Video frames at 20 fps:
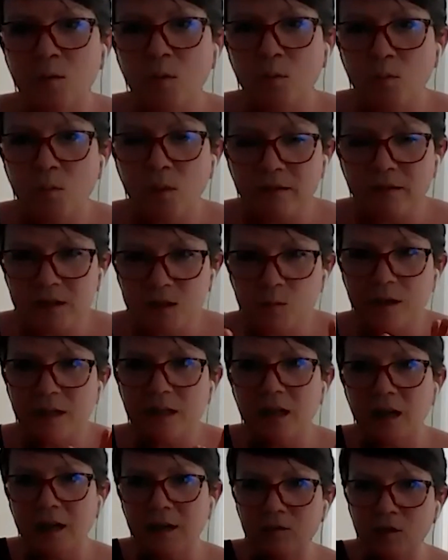whereas we
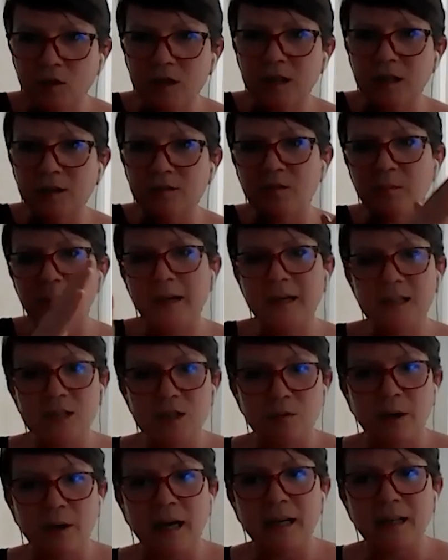kind of look at it from end
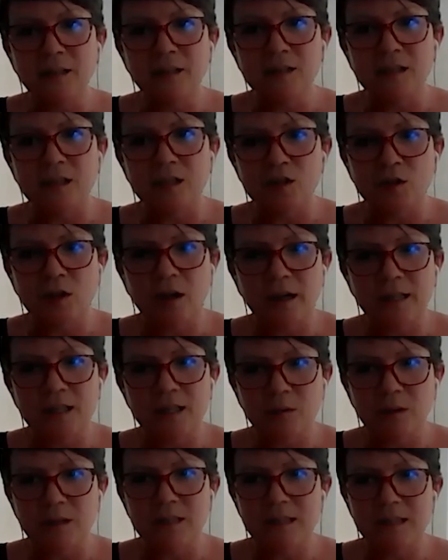to end and try
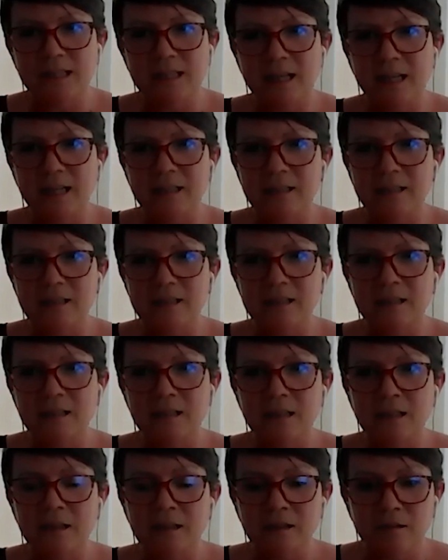to understand
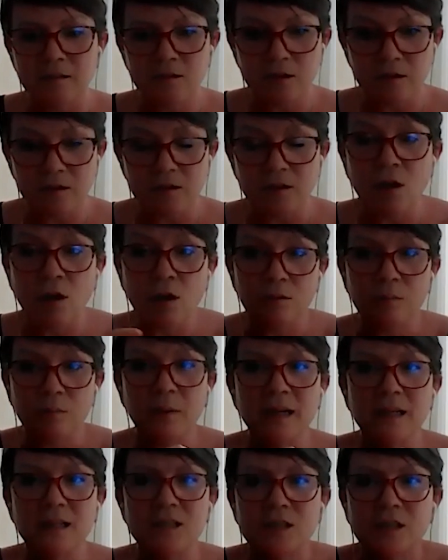the whole
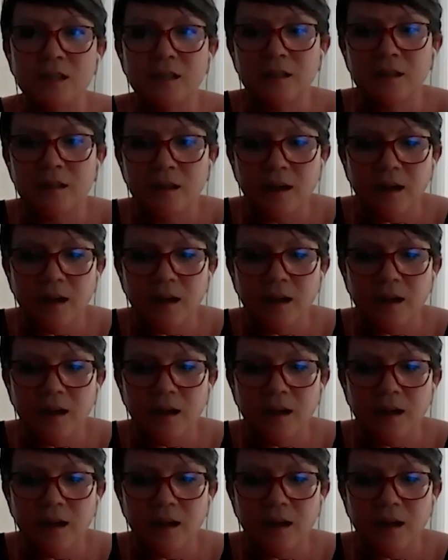picture.